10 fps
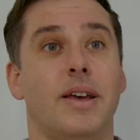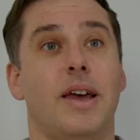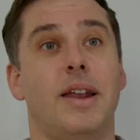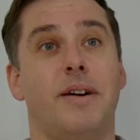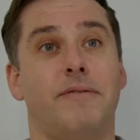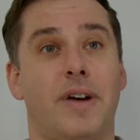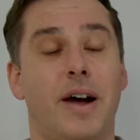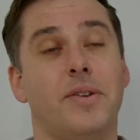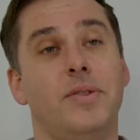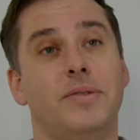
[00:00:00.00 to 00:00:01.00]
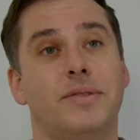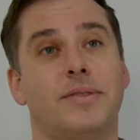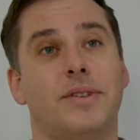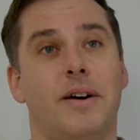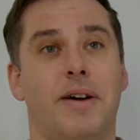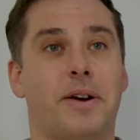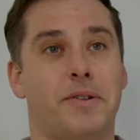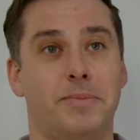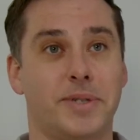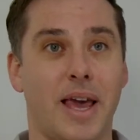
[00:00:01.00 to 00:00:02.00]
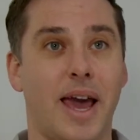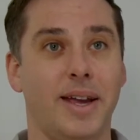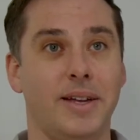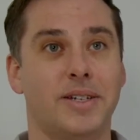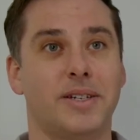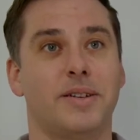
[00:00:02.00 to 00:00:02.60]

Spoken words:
And our values, our acronyms GAGE,